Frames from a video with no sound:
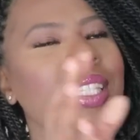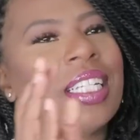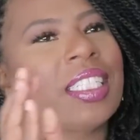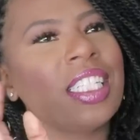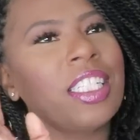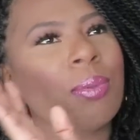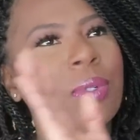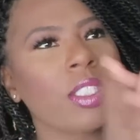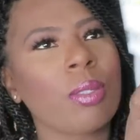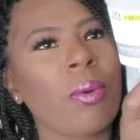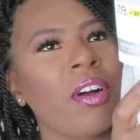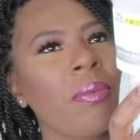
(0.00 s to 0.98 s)
with these were
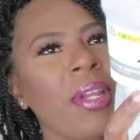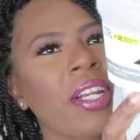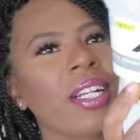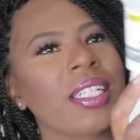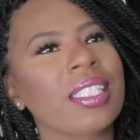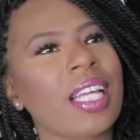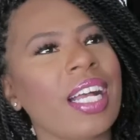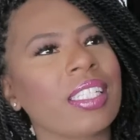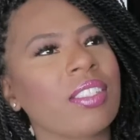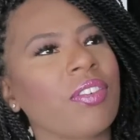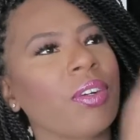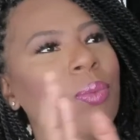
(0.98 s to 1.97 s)
12 pair of
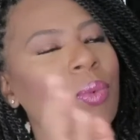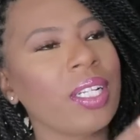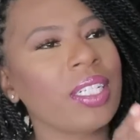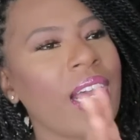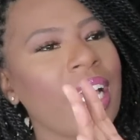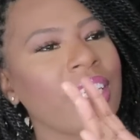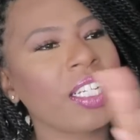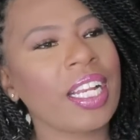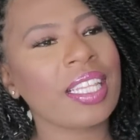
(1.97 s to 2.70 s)
socks for $1,